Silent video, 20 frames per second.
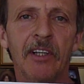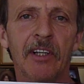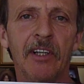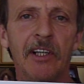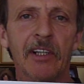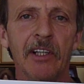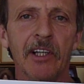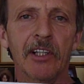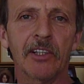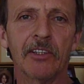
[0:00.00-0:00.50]

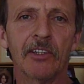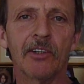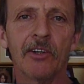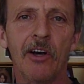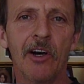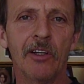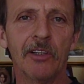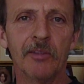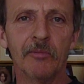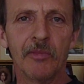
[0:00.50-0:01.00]
I like to
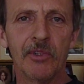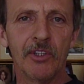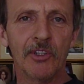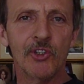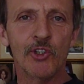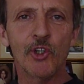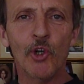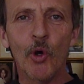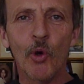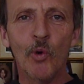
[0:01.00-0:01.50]
call him
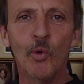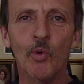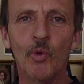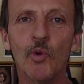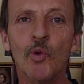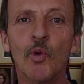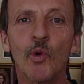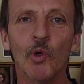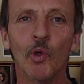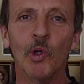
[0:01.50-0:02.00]
Joe
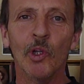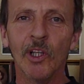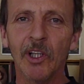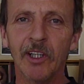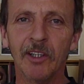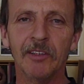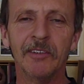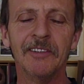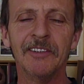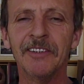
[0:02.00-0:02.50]

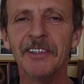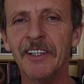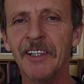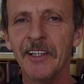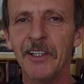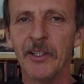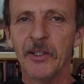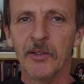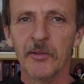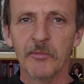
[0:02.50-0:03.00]
Ool,
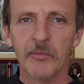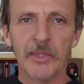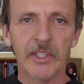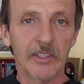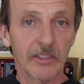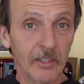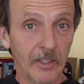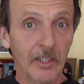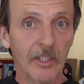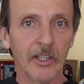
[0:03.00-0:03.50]

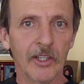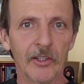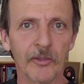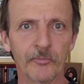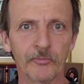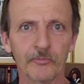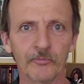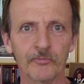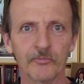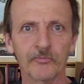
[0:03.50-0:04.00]
but uh,
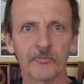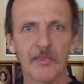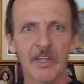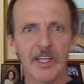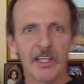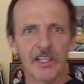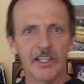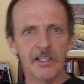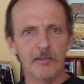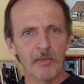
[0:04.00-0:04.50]

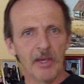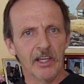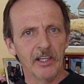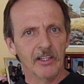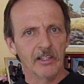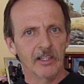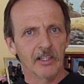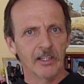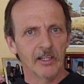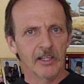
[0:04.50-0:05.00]
he
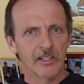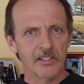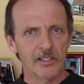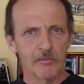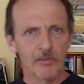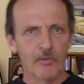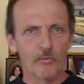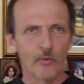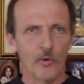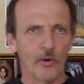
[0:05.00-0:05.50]
made uh,
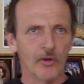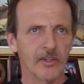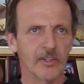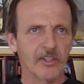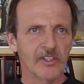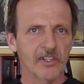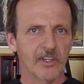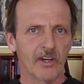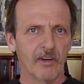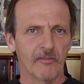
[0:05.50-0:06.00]
some important
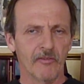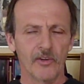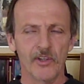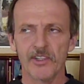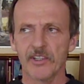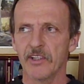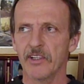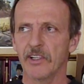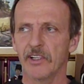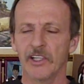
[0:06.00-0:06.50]

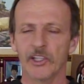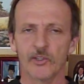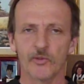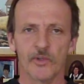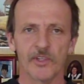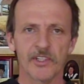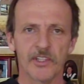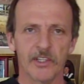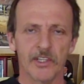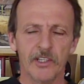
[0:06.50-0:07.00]
discoveries in
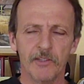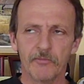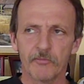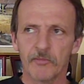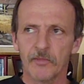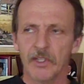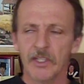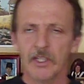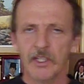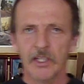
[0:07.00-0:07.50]
electricity.
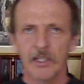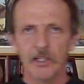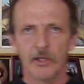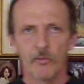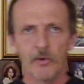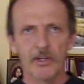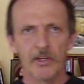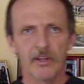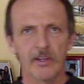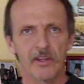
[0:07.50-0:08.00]
And
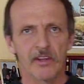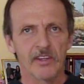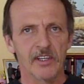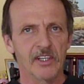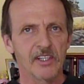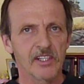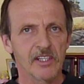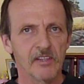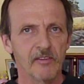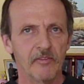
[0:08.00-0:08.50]
one of the
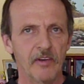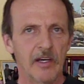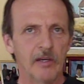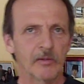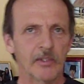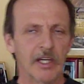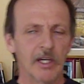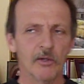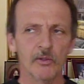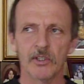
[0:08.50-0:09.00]
things he
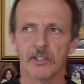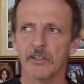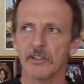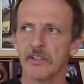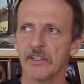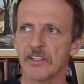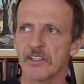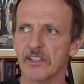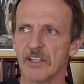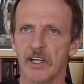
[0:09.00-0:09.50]
found out
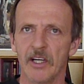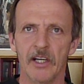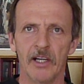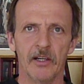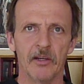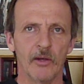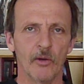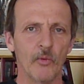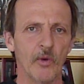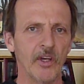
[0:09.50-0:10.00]
is
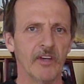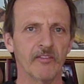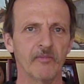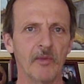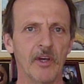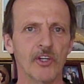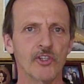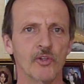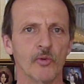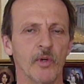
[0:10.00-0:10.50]
uh, a way of
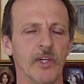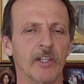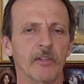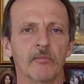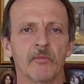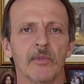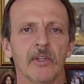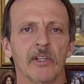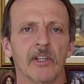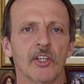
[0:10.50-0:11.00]
measuring
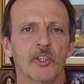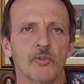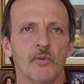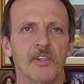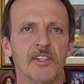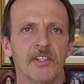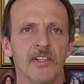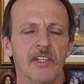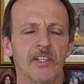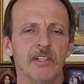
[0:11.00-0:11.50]

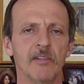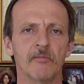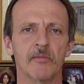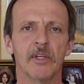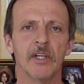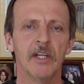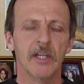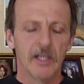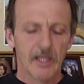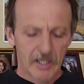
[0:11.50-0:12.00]
electricity.
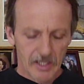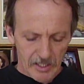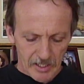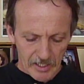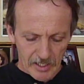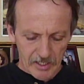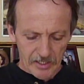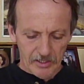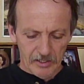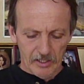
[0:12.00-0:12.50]

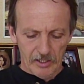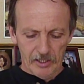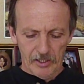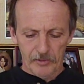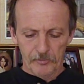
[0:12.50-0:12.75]
And